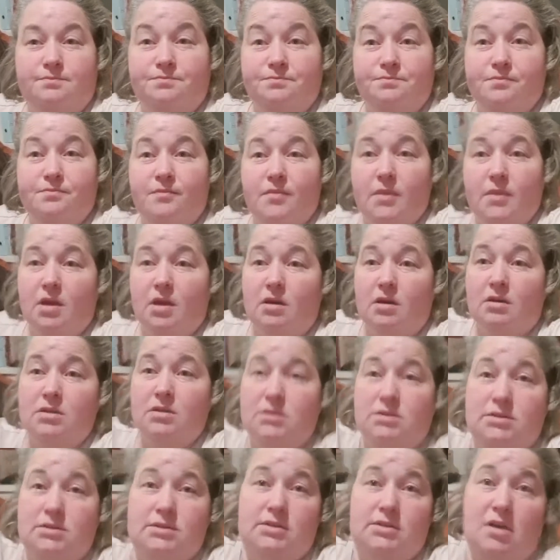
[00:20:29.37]

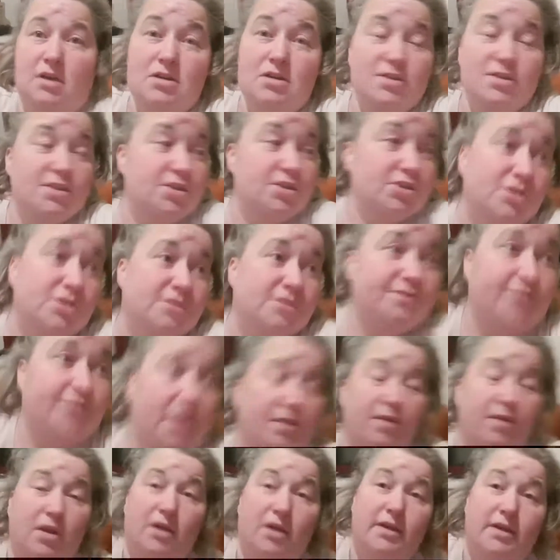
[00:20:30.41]
Ours is just the phone line.
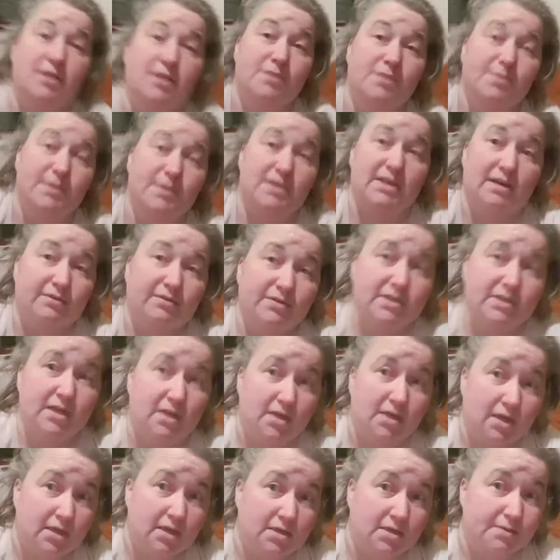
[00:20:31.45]
It's been down for 10 days.
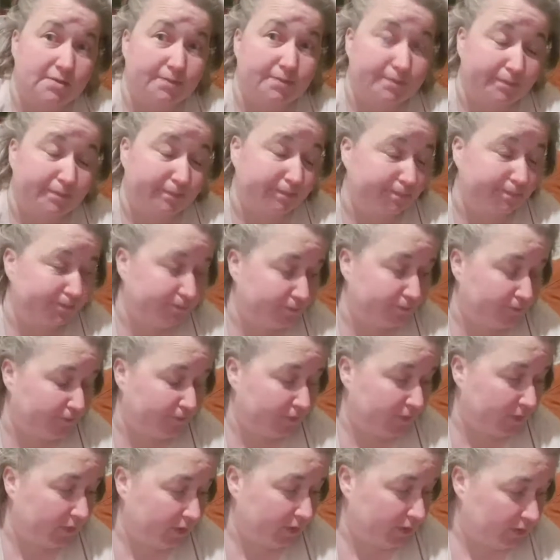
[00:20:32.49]

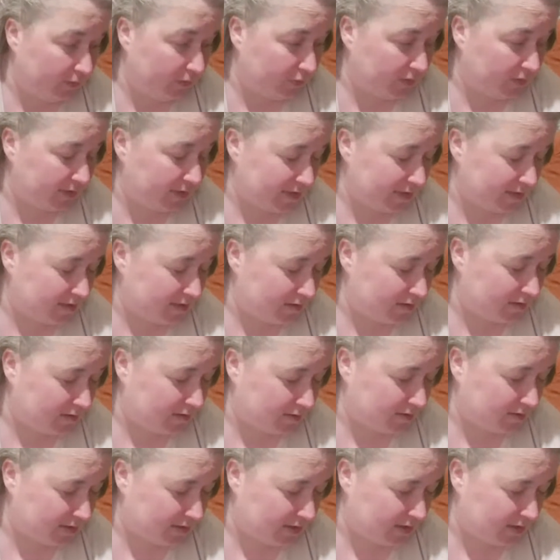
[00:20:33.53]
What day is it? Thursday.